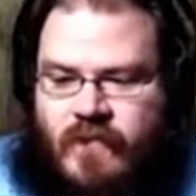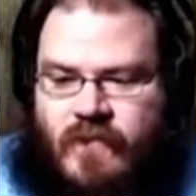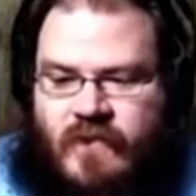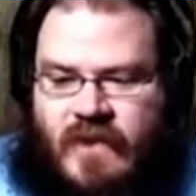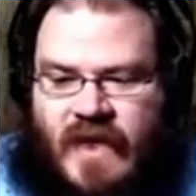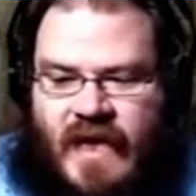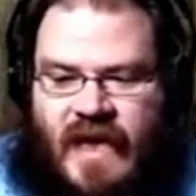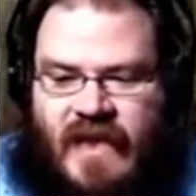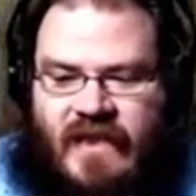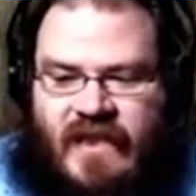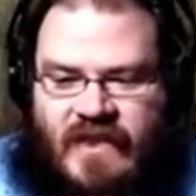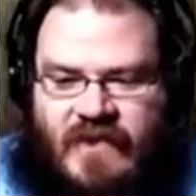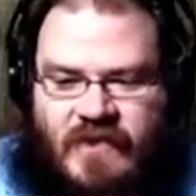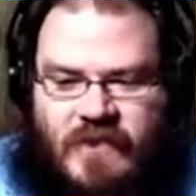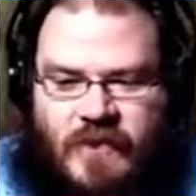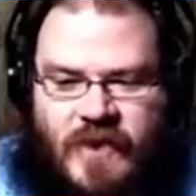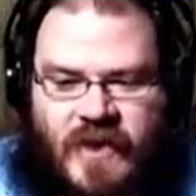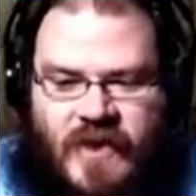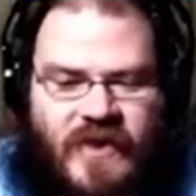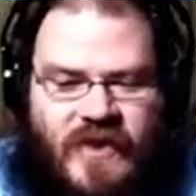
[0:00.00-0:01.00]
I loved
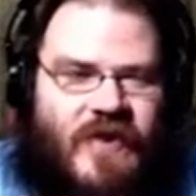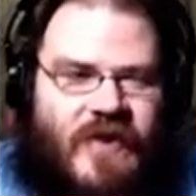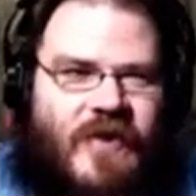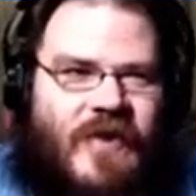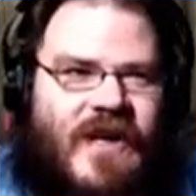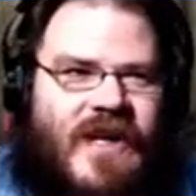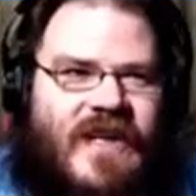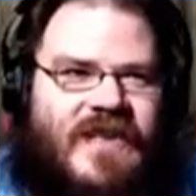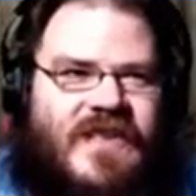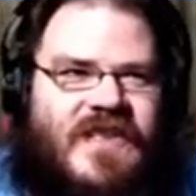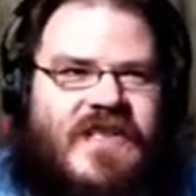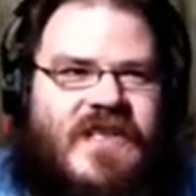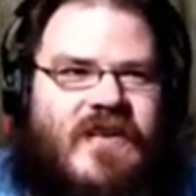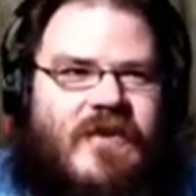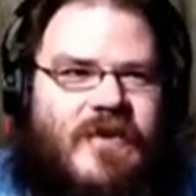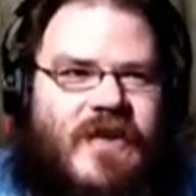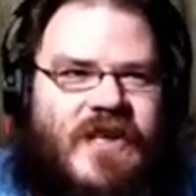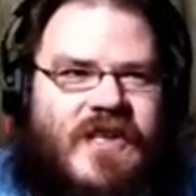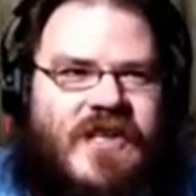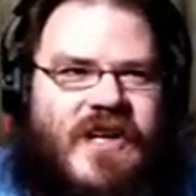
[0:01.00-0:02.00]
Breath of the Wild so
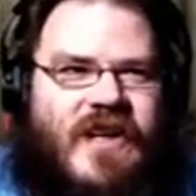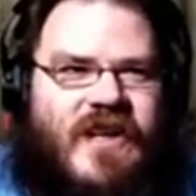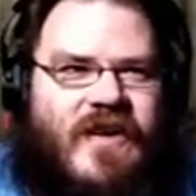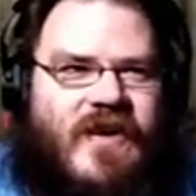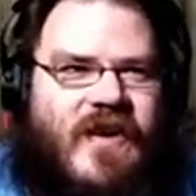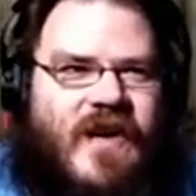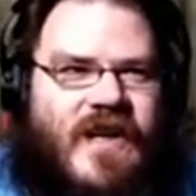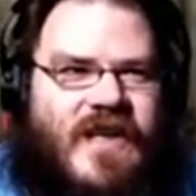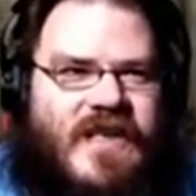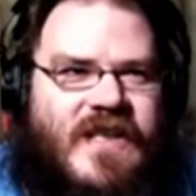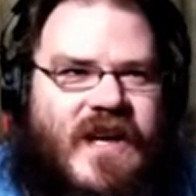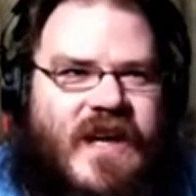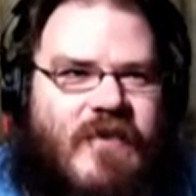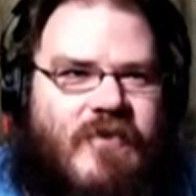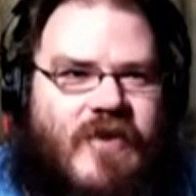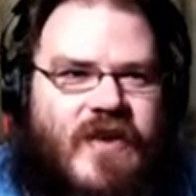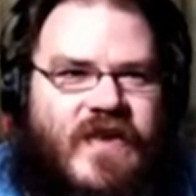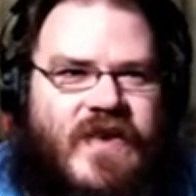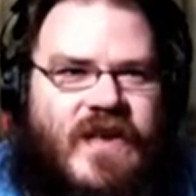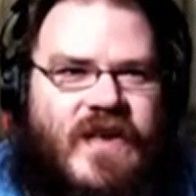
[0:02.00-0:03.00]
much. I had a great time
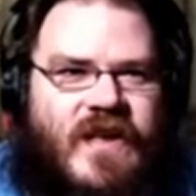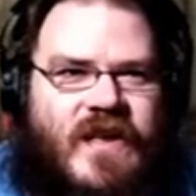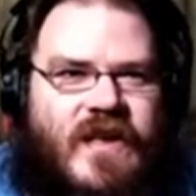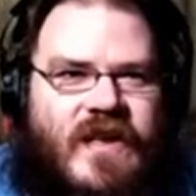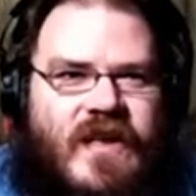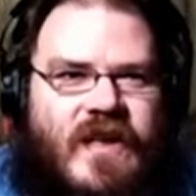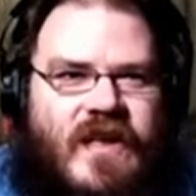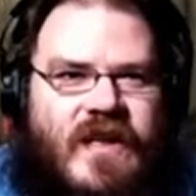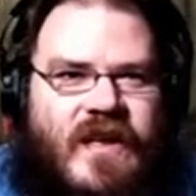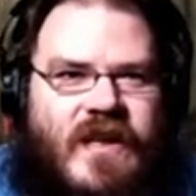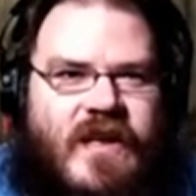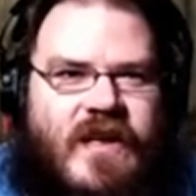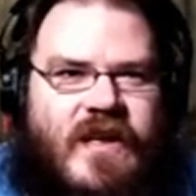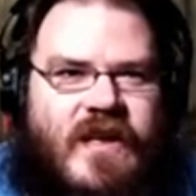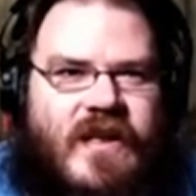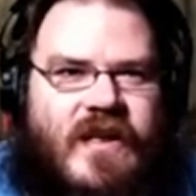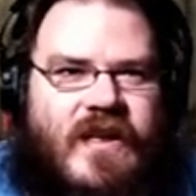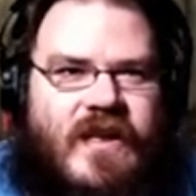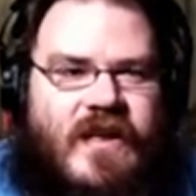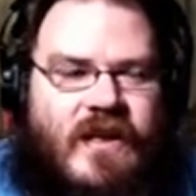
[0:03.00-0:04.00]
with it.
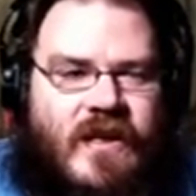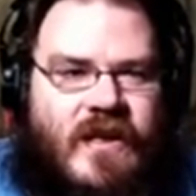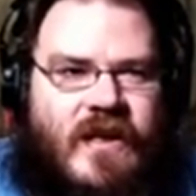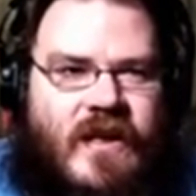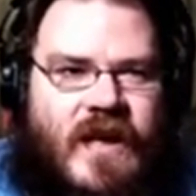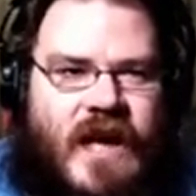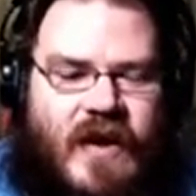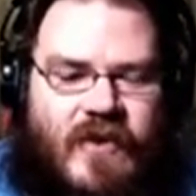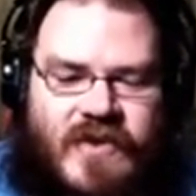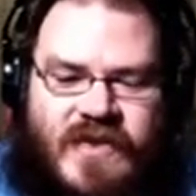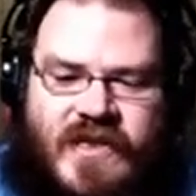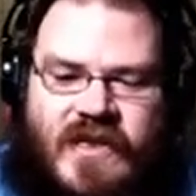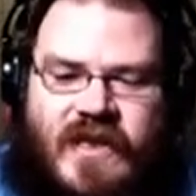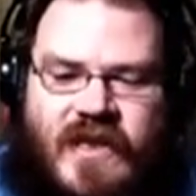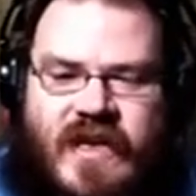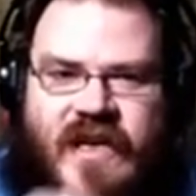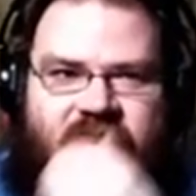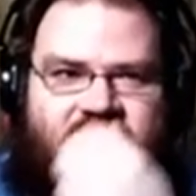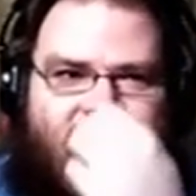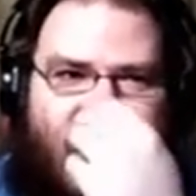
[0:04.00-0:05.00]
I was
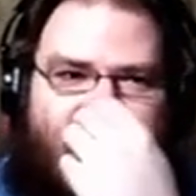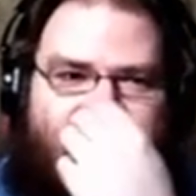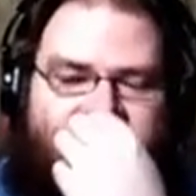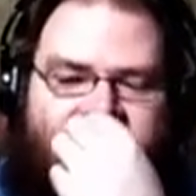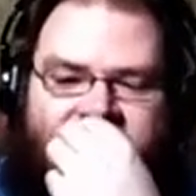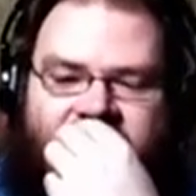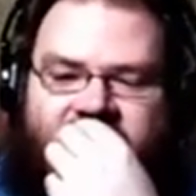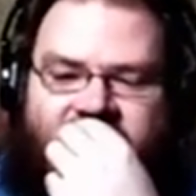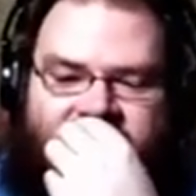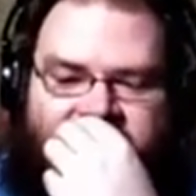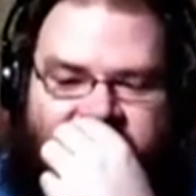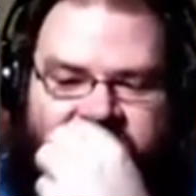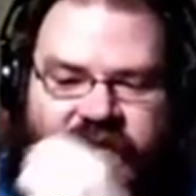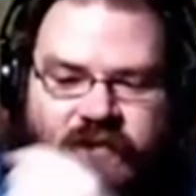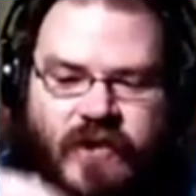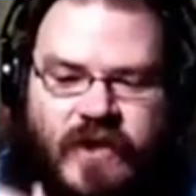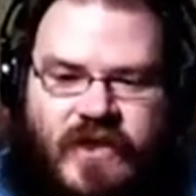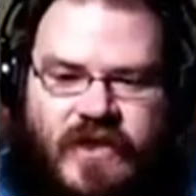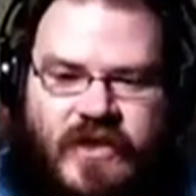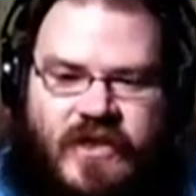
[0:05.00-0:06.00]
lucky enough. I got a
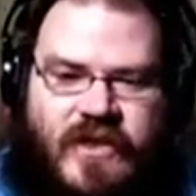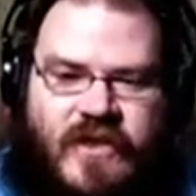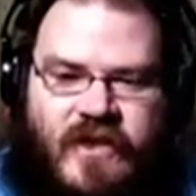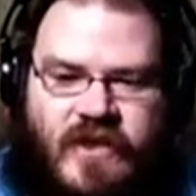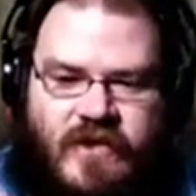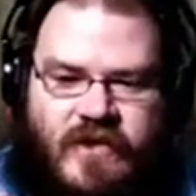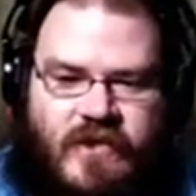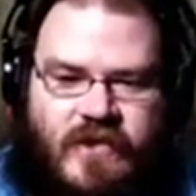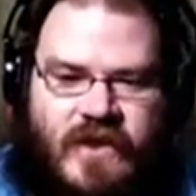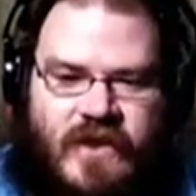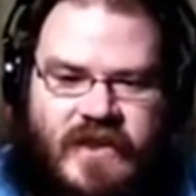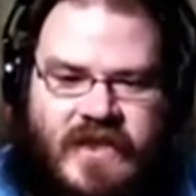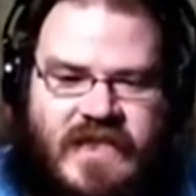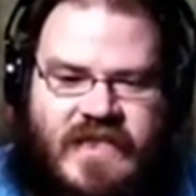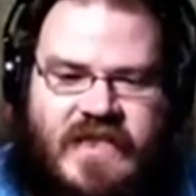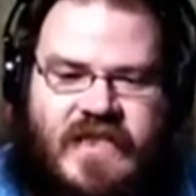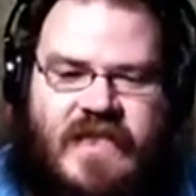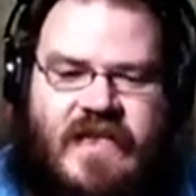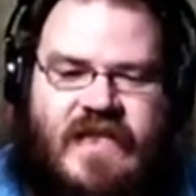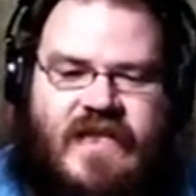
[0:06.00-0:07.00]
Switch on release
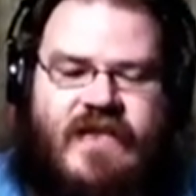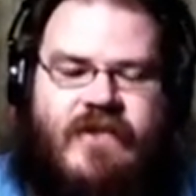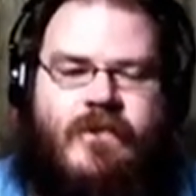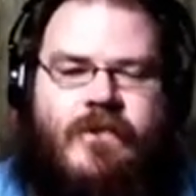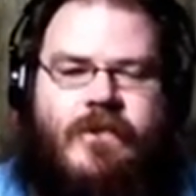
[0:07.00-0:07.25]
date,